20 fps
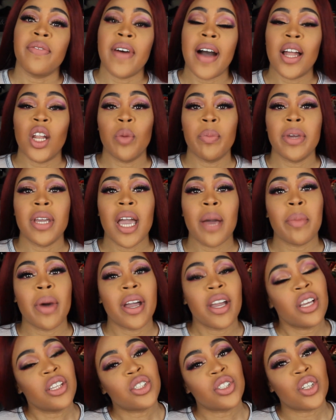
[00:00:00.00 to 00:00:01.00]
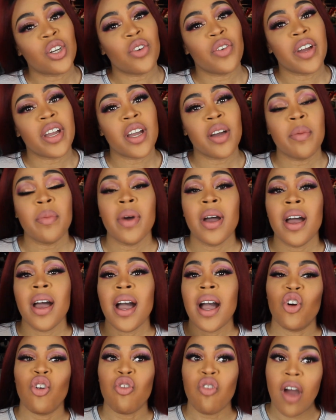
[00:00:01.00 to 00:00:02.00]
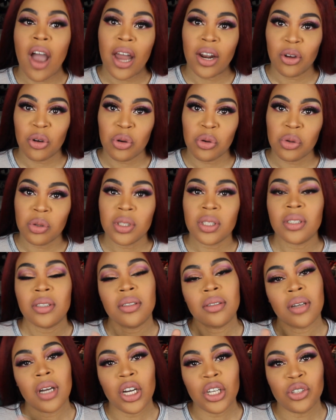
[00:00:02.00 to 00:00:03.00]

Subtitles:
Follow me at my Instagram, Chronicles